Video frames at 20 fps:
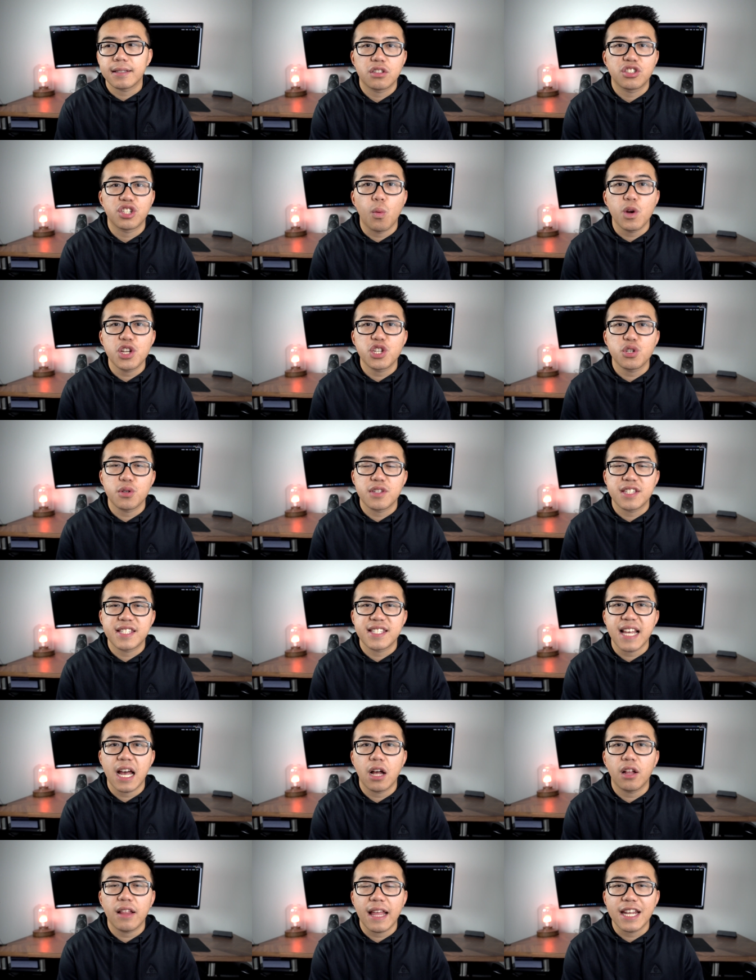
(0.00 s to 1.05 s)
So once you
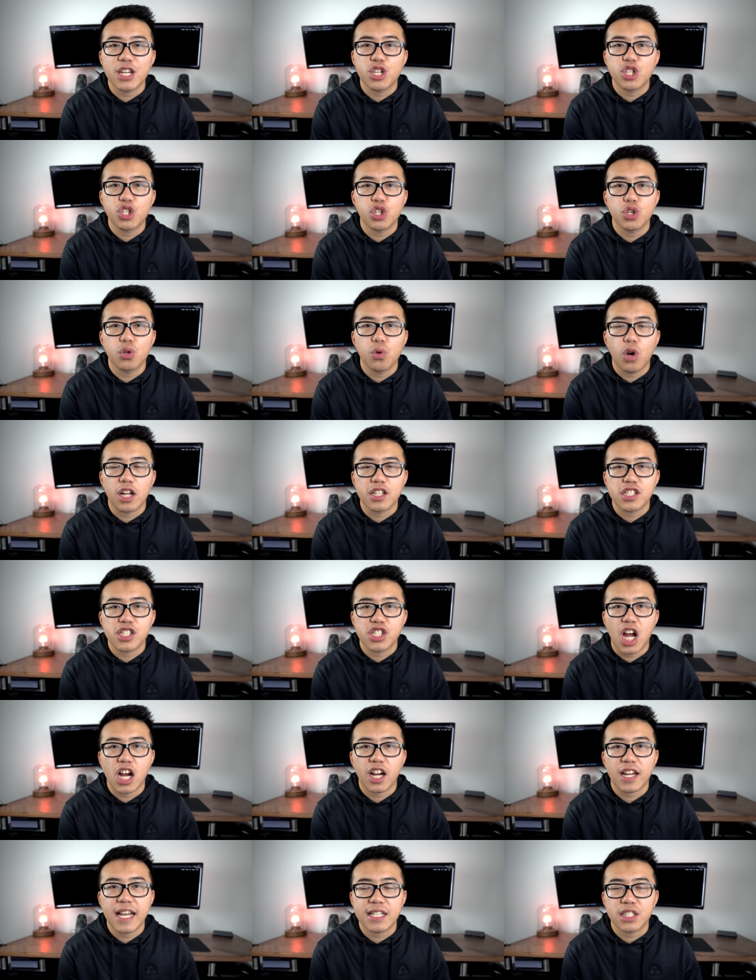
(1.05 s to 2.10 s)
sell a shoe on
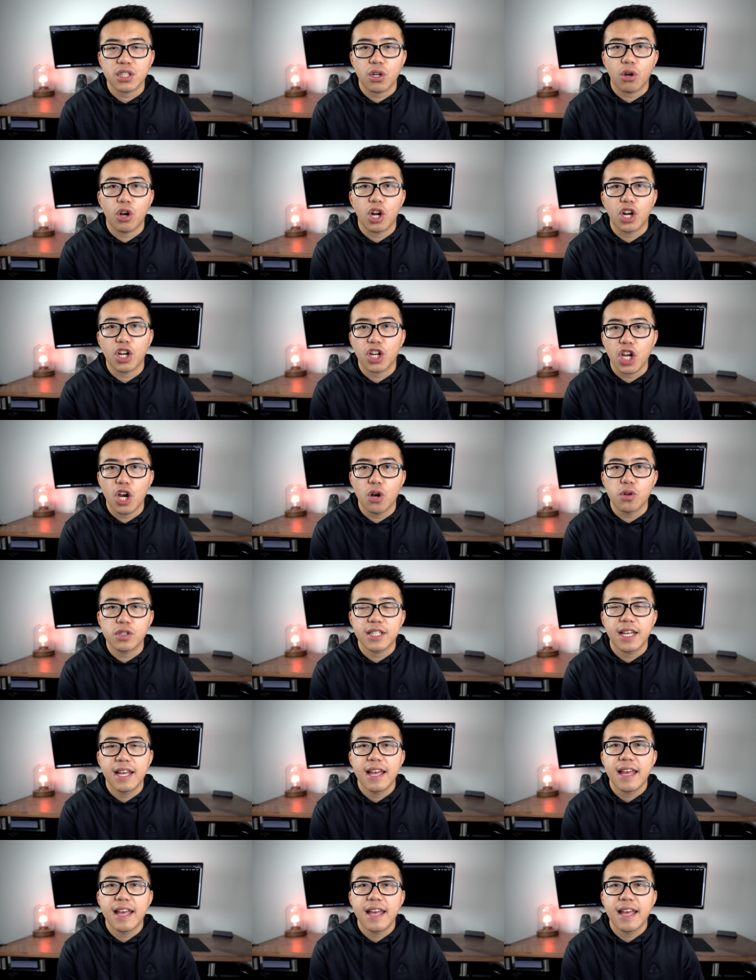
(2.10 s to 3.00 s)
StockX or on GOAT,